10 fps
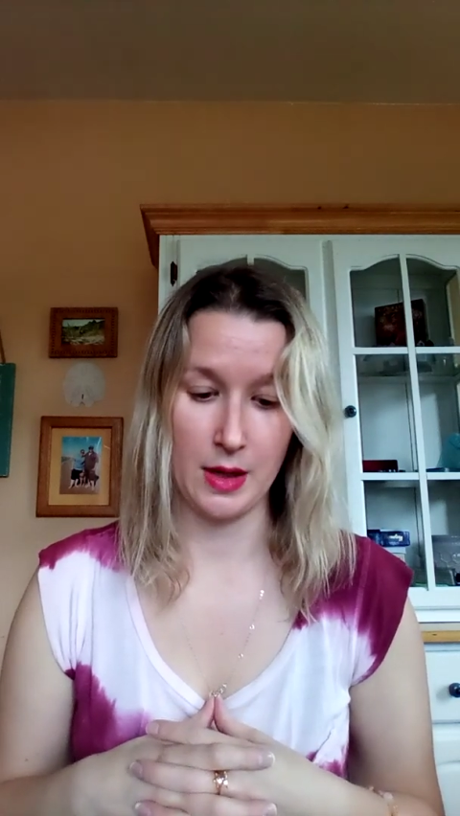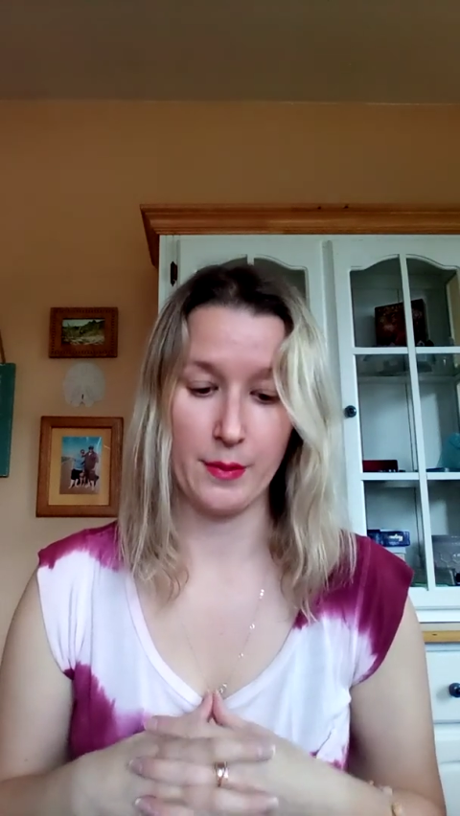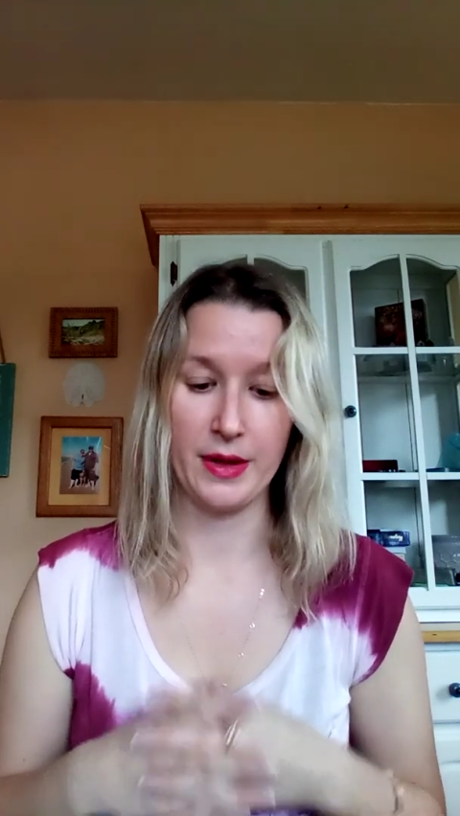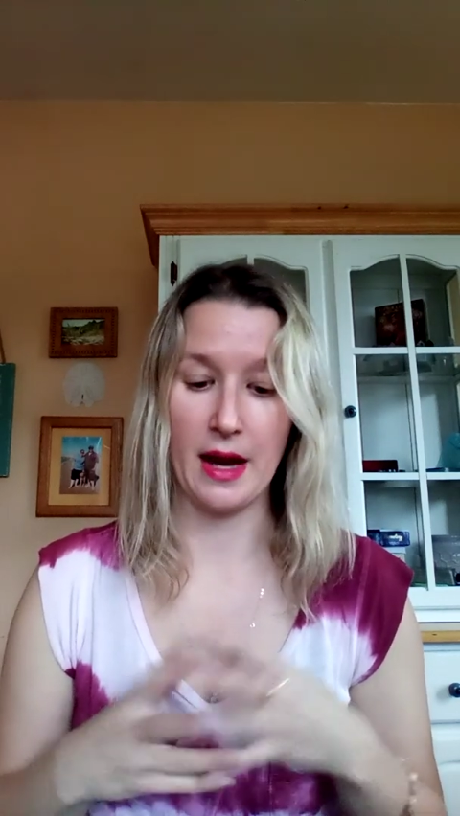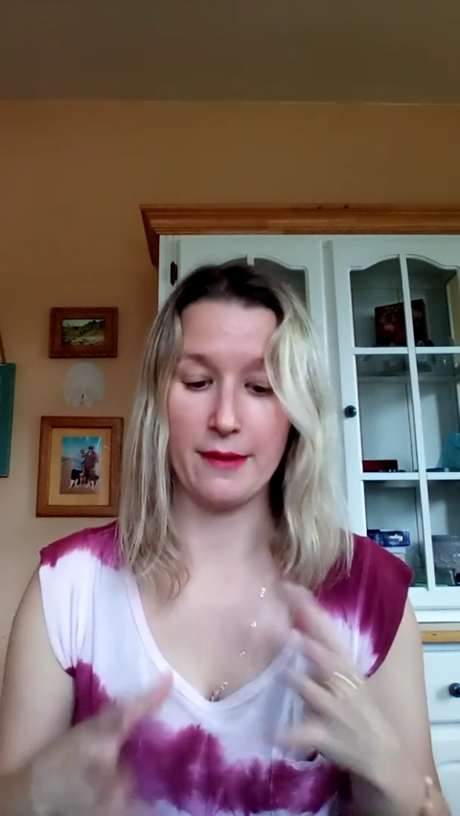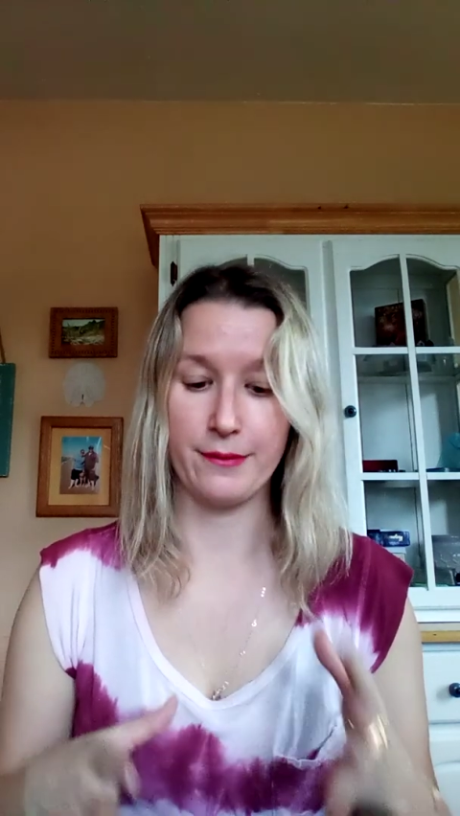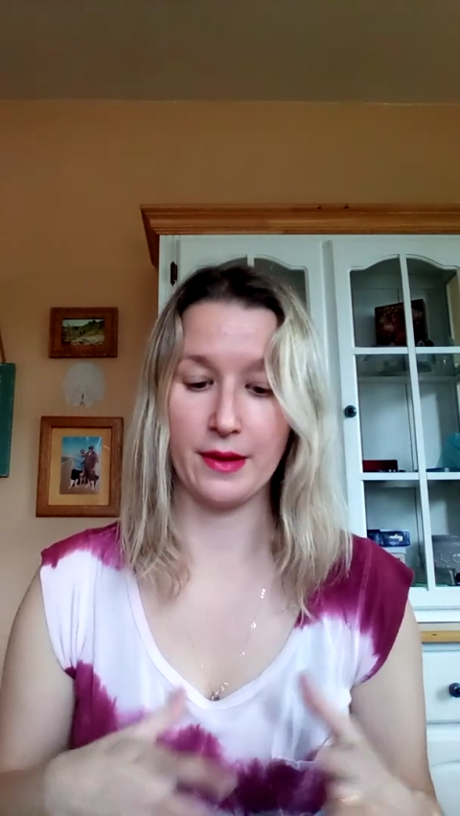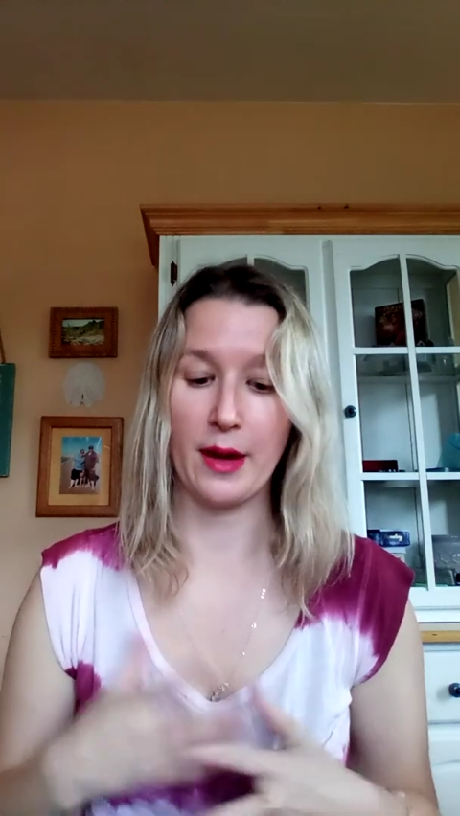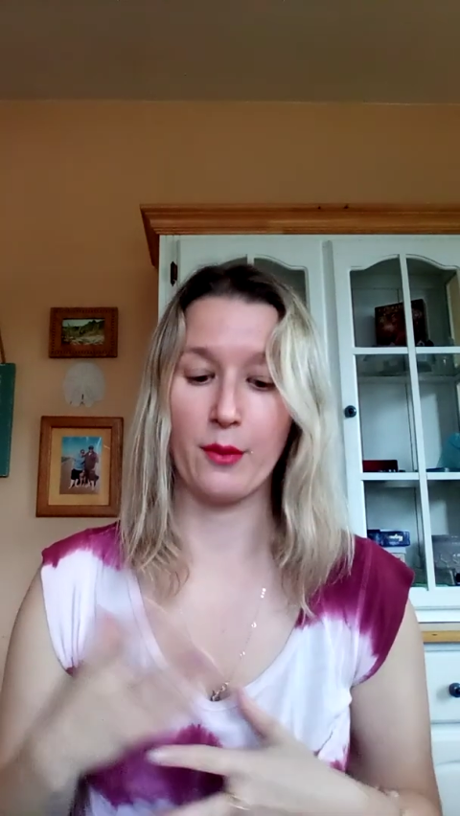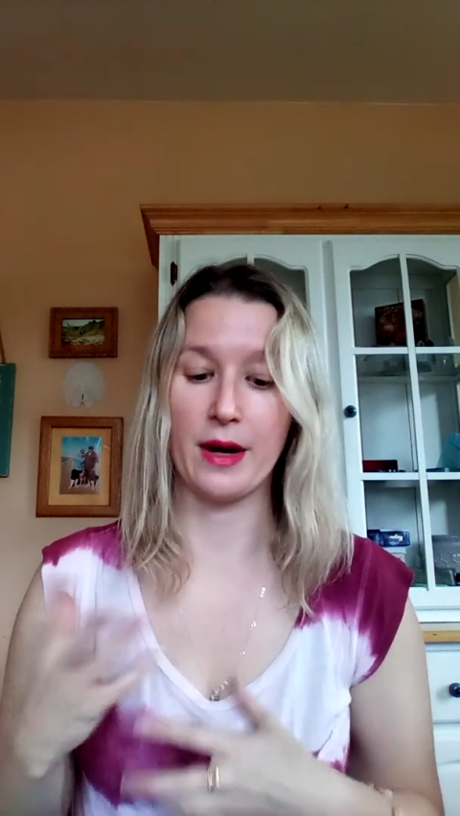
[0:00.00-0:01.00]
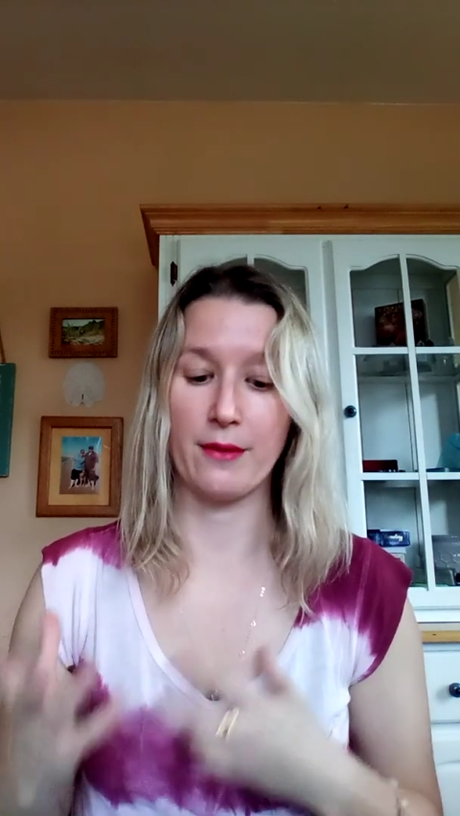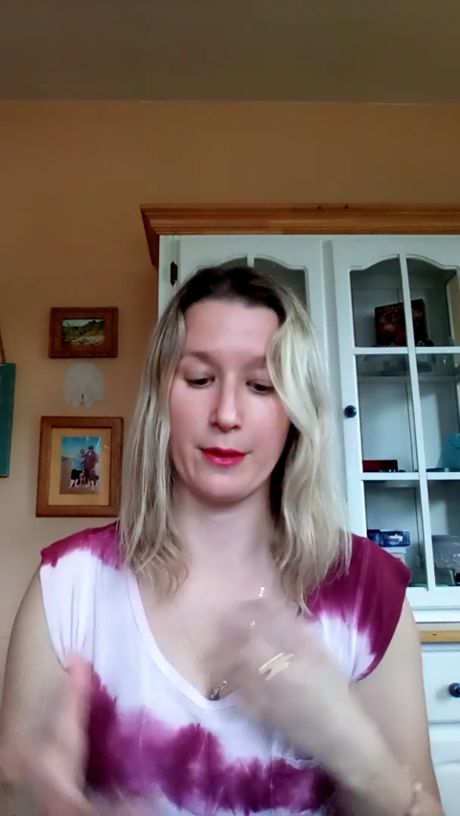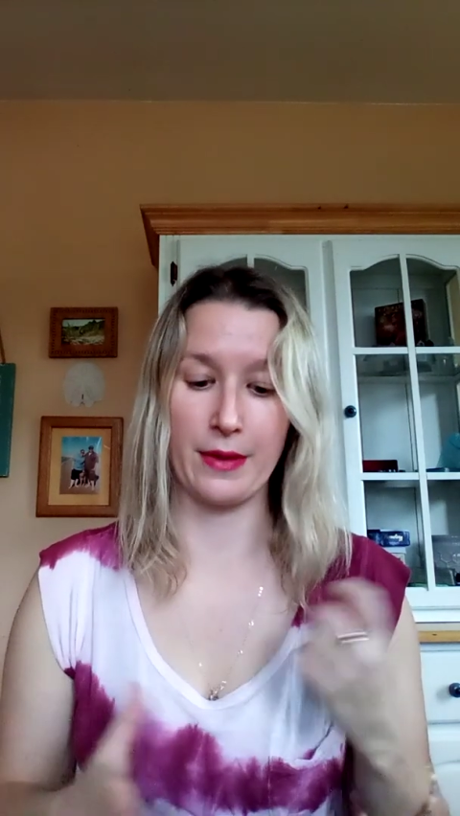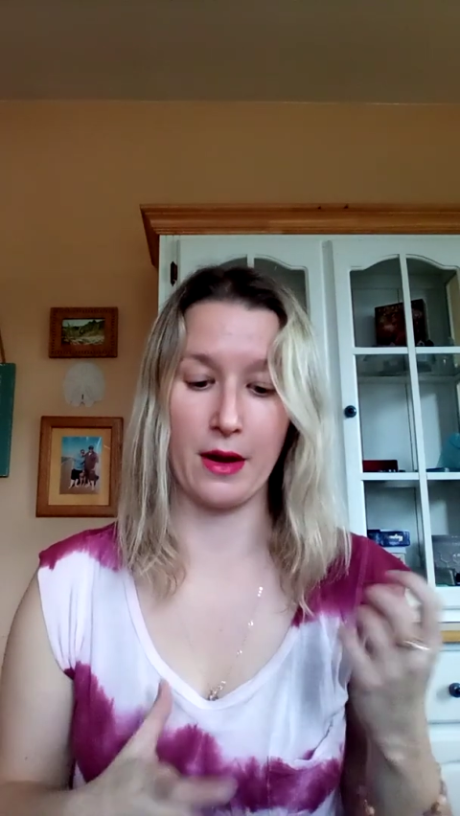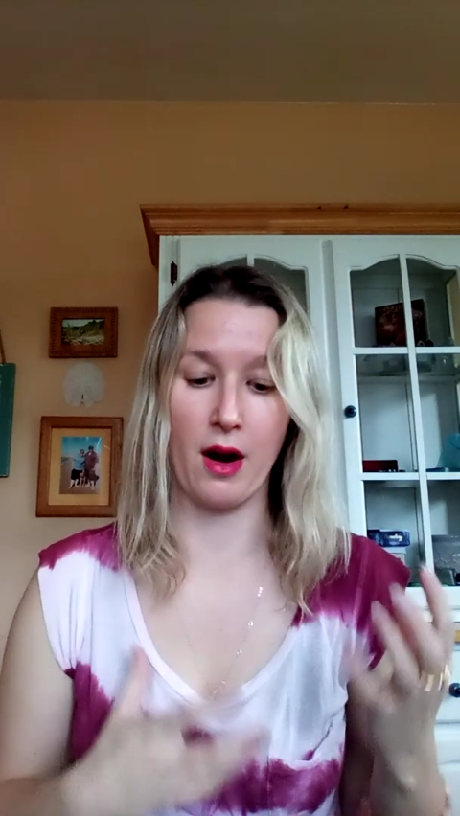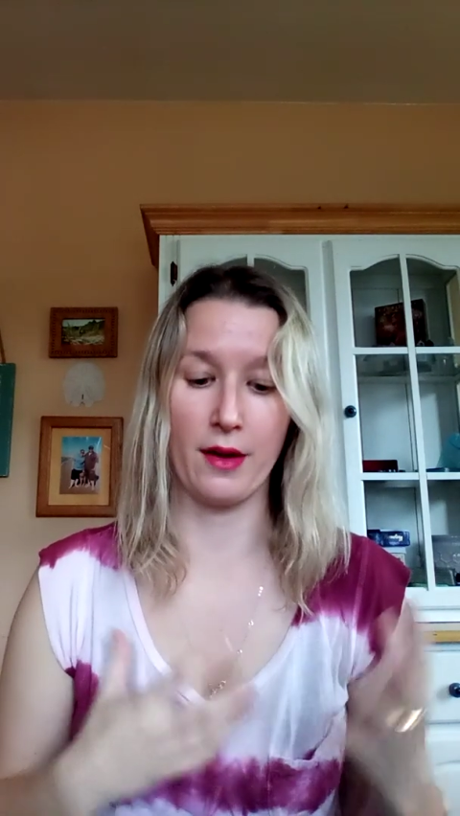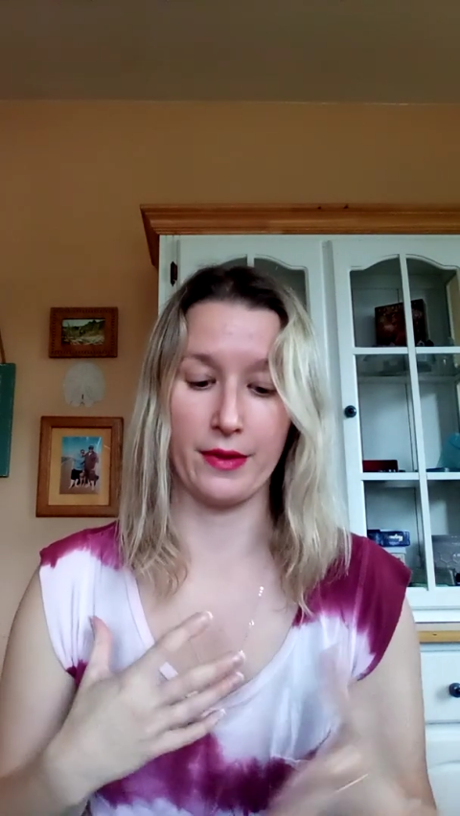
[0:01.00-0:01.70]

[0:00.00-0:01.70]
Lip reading: But yeah, I feel like whenever there are